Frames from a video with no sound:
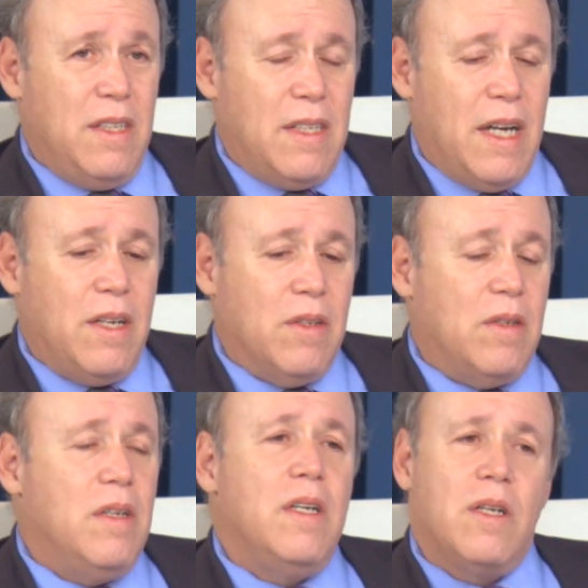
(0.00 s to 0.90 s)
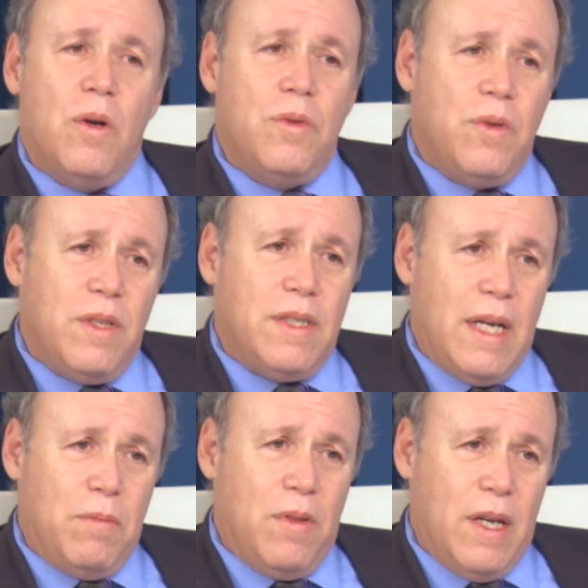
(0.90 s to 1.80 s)
secular go through the
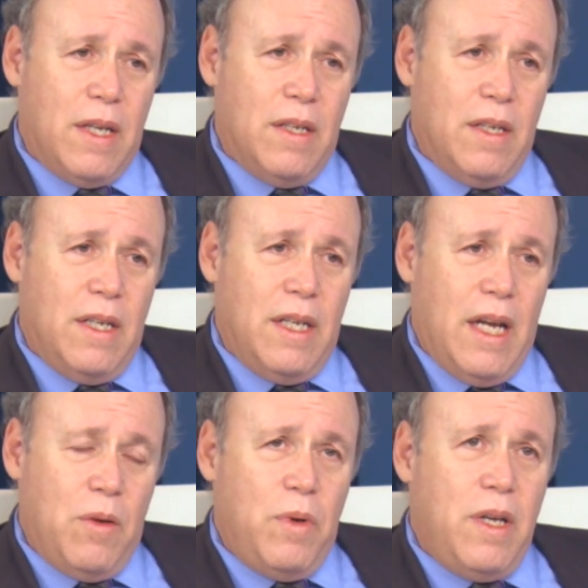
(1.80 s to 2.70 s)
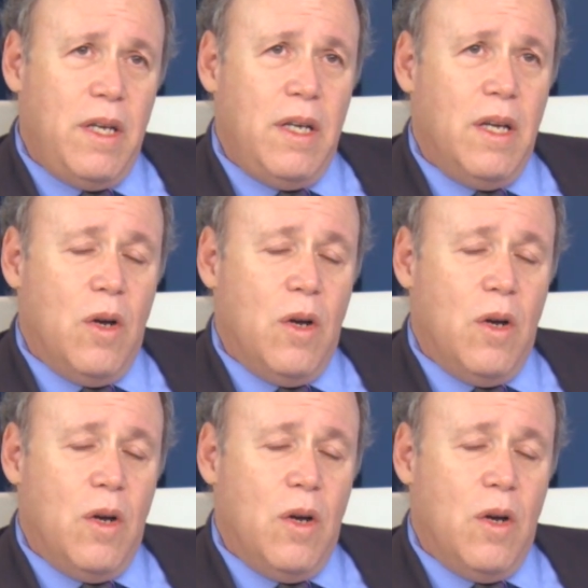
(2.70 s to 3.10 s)
same thing. And we